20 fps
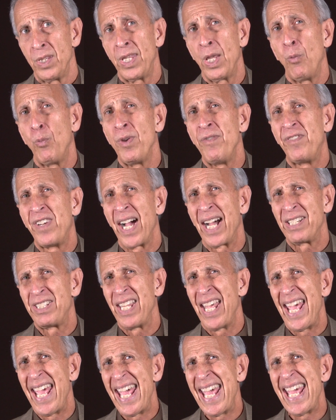that we've got
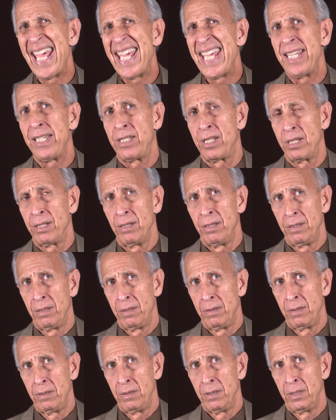to hate,
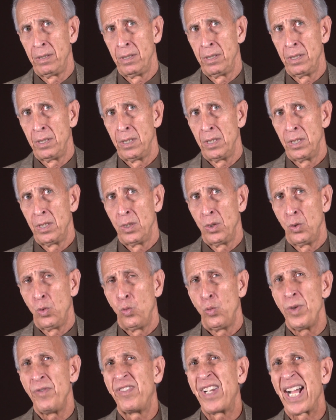
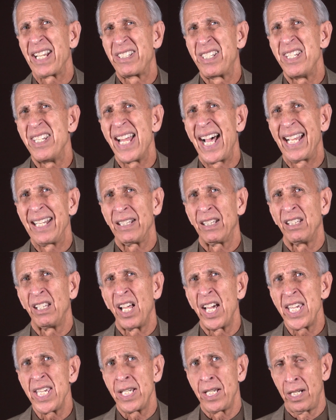we've got to not
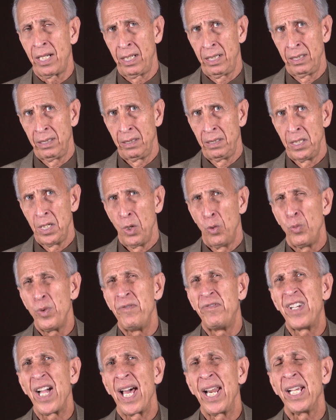like,
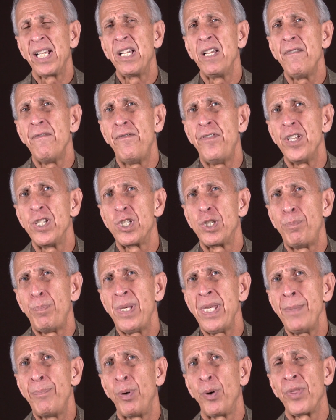we've got to convince
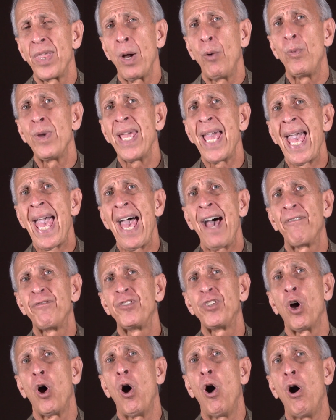people that we have
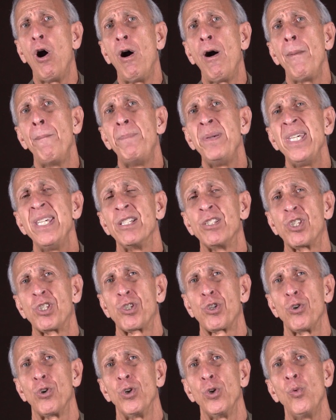to all be a
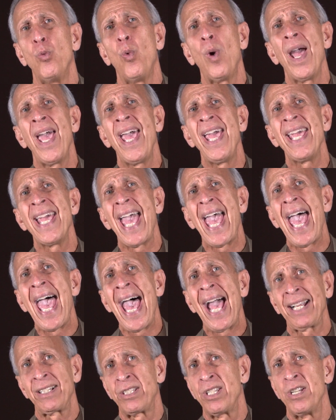certain way,
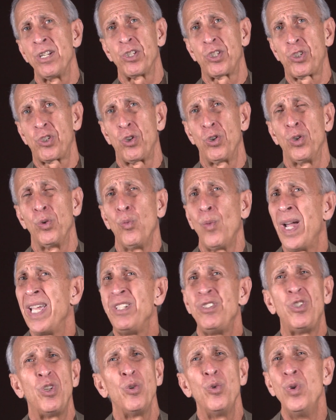act in a certain way,
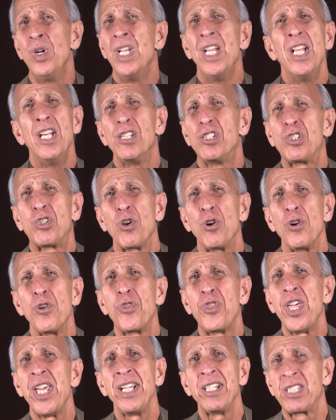do certain
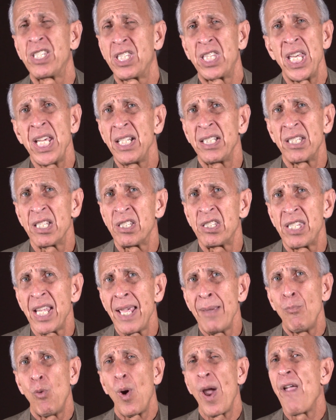things, think the
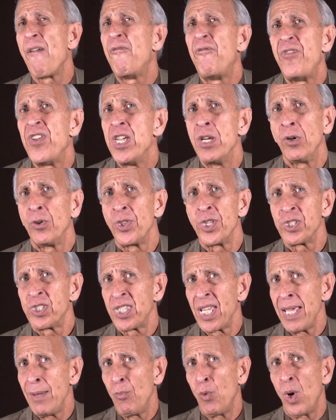same way, feel the
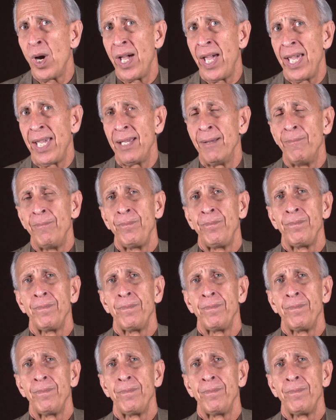same way.